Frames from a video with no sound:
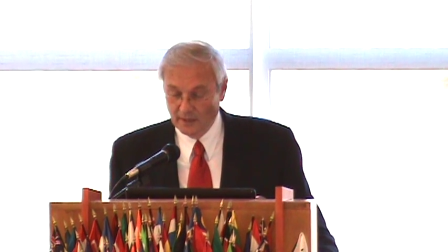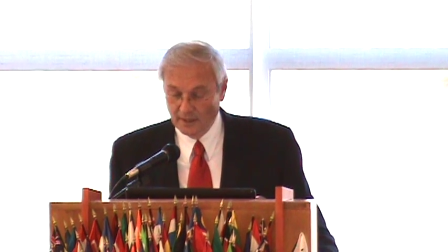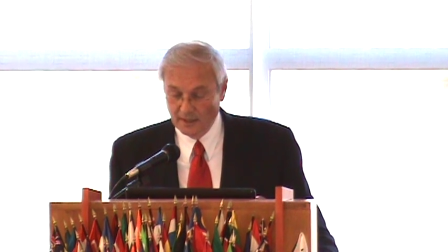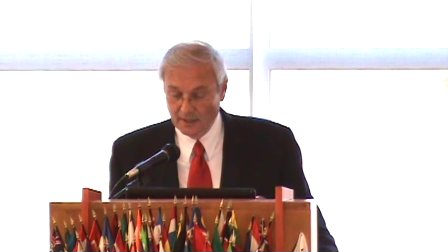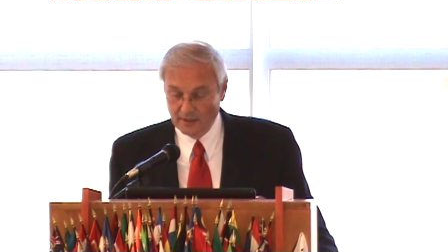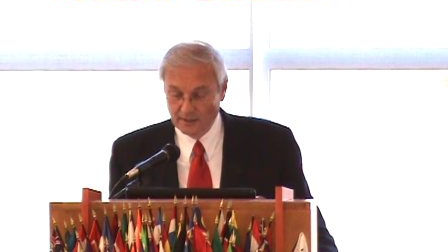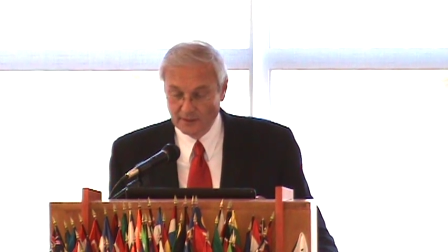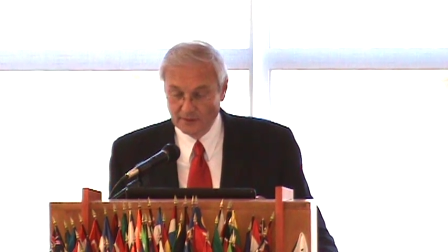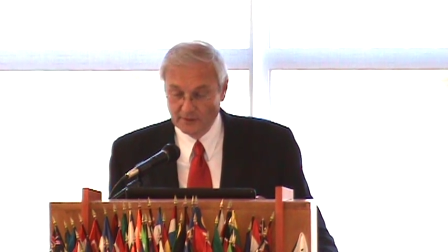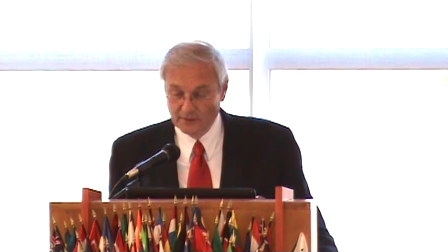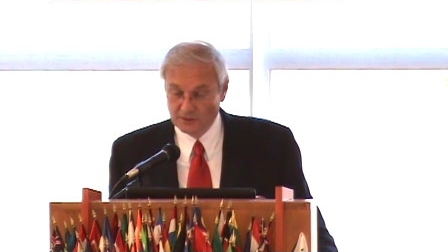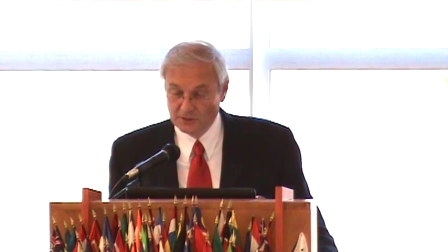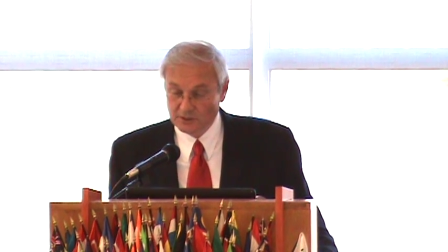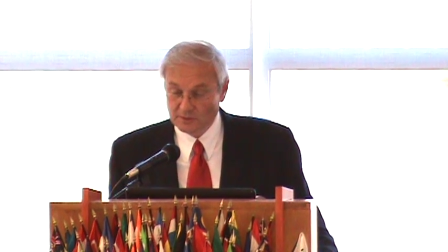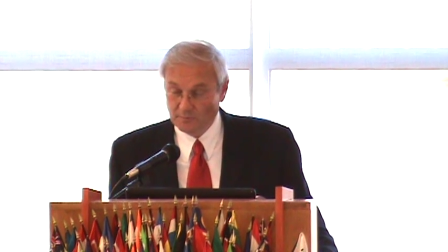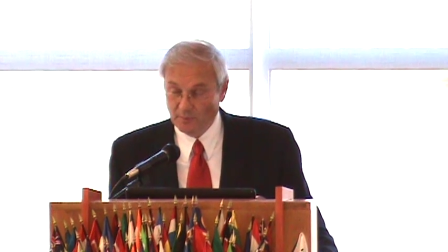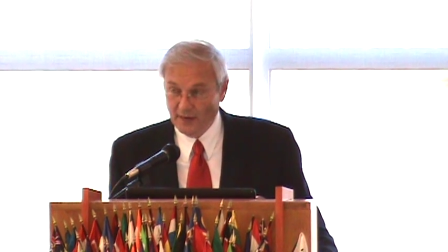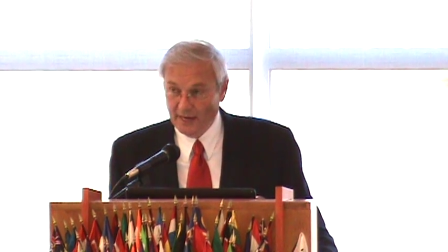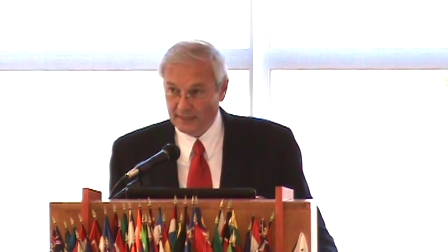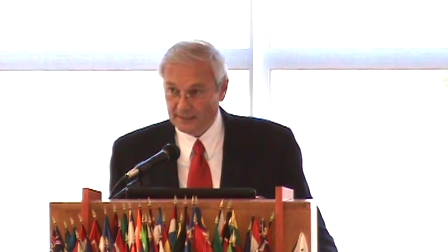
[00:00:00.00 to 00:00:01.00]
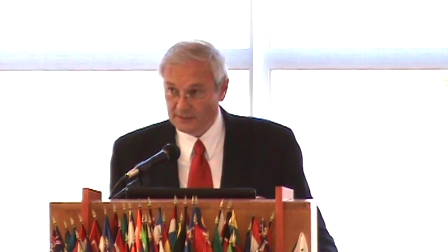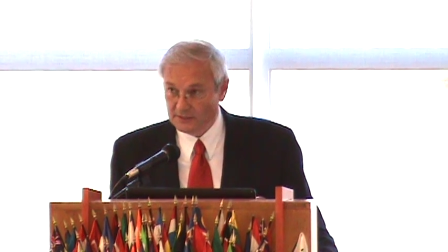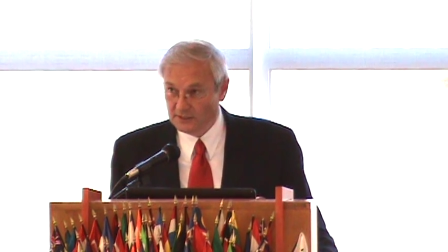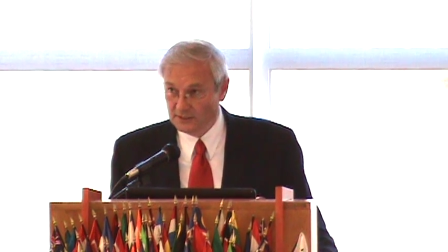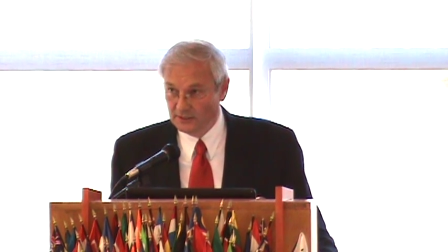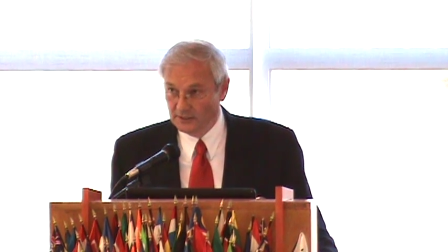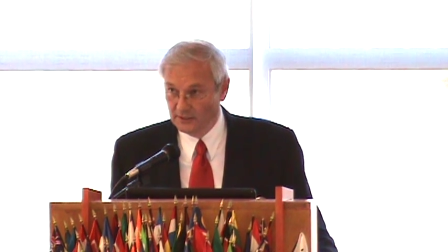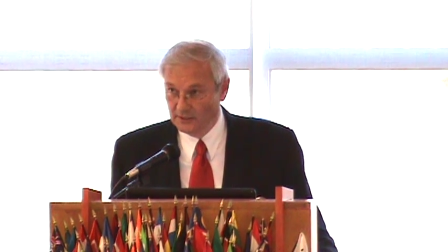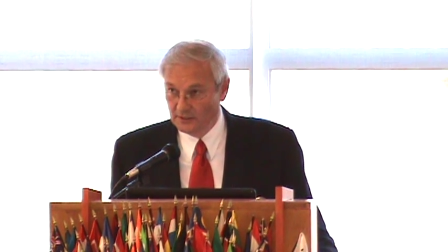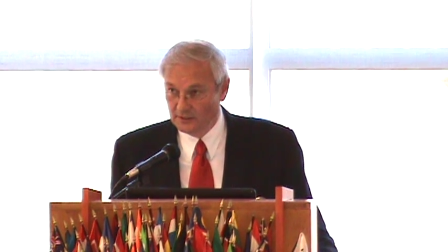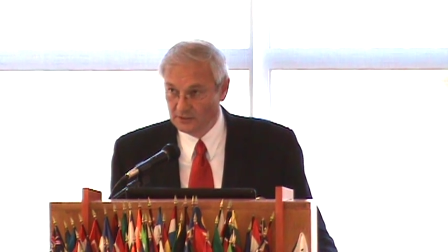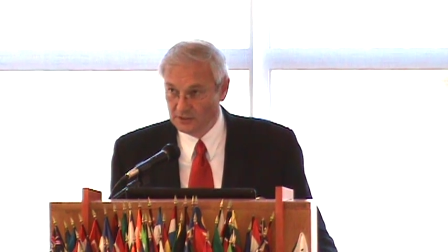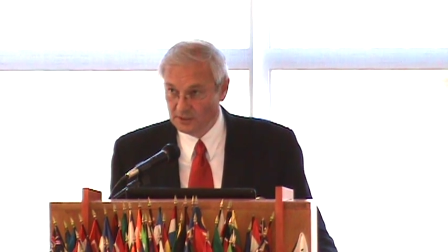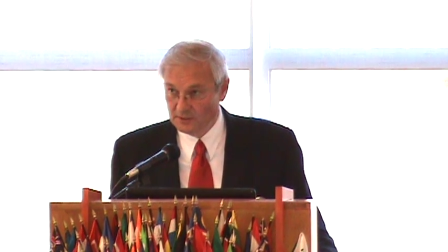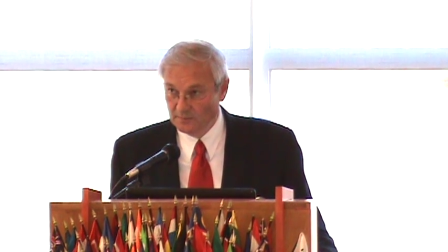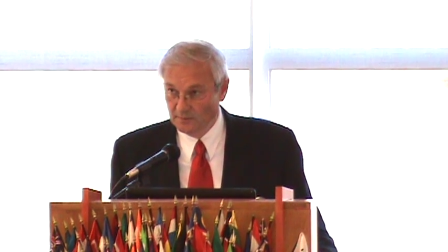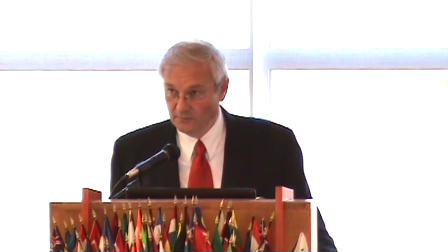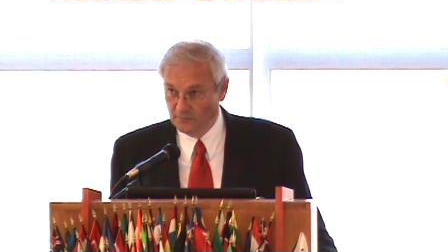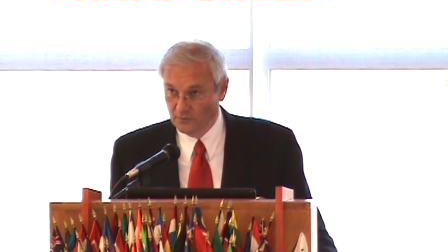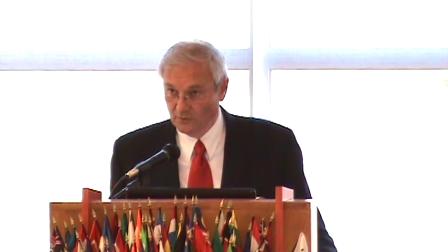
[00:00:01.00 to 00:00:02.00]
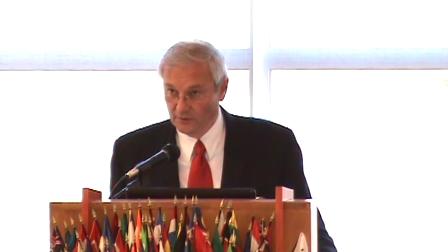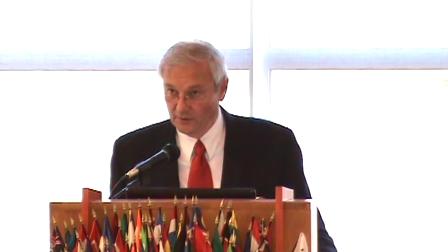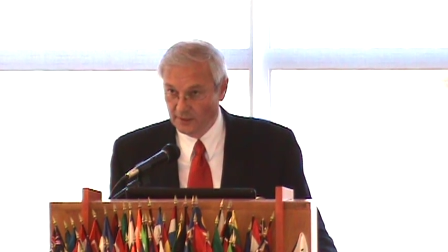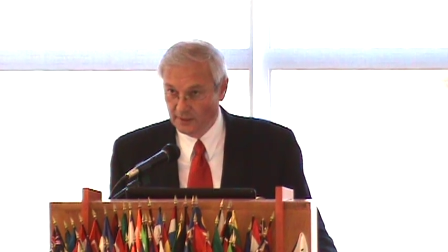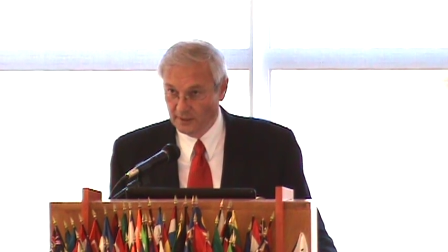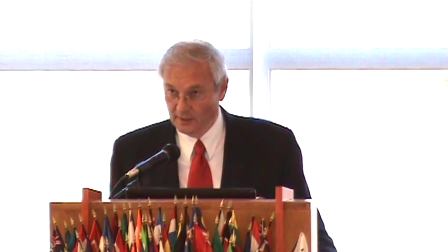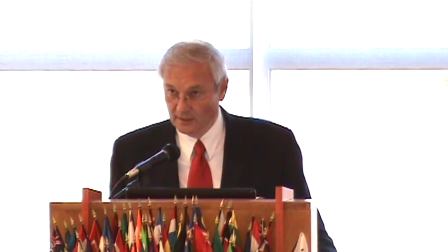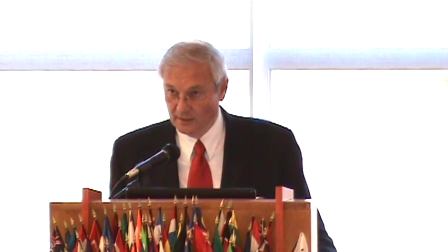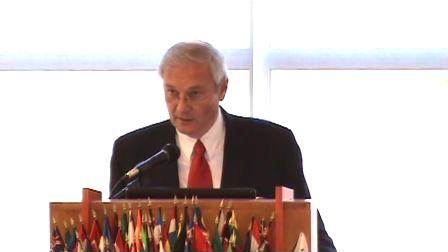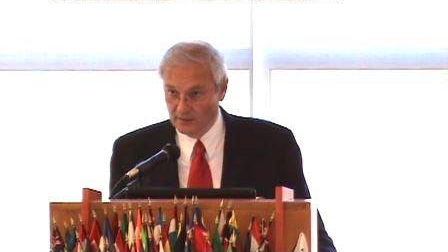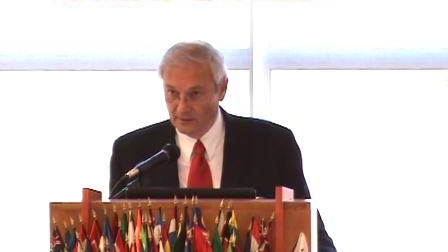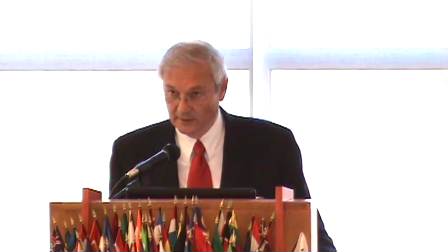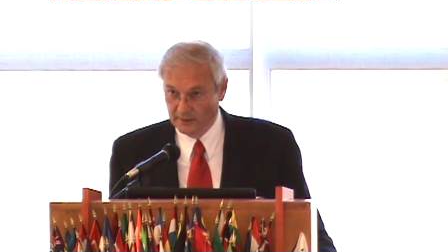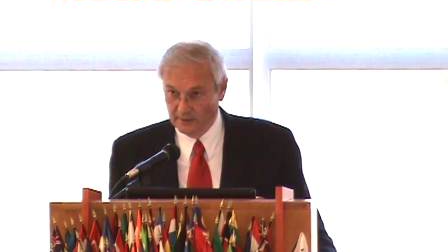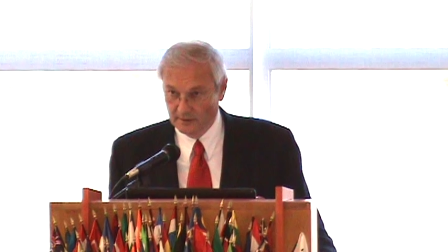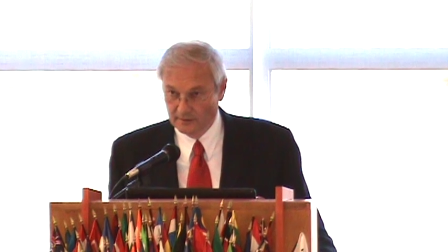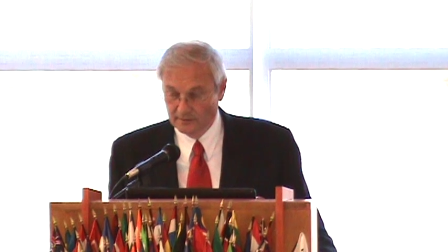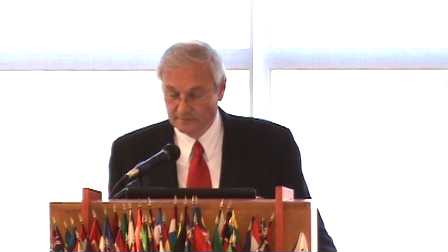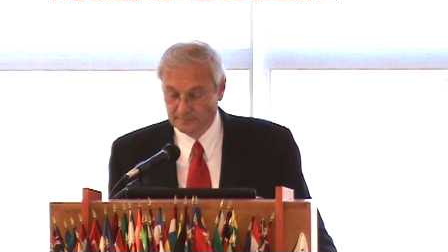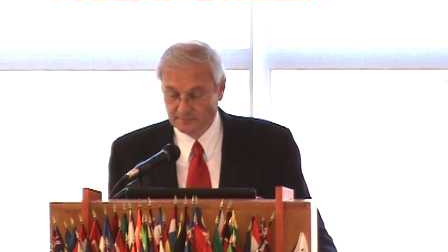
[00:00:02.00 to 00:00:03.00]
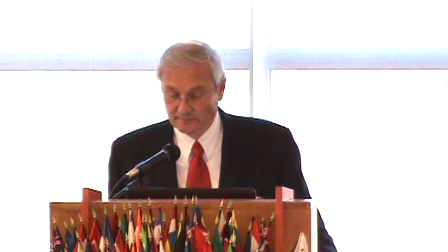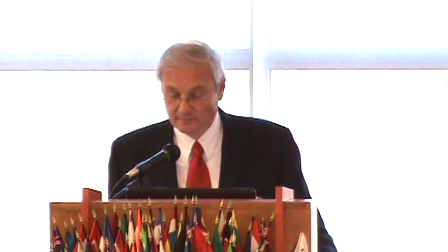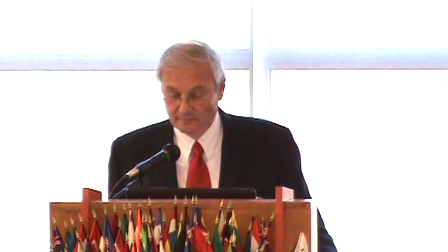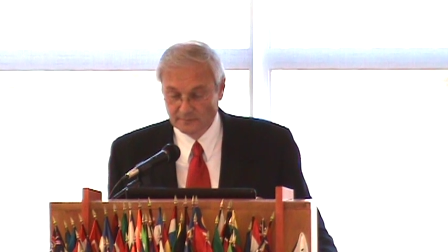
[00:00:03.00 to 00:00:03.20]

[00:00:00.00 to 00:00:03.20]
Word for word: And they're just practicing here just before they get going.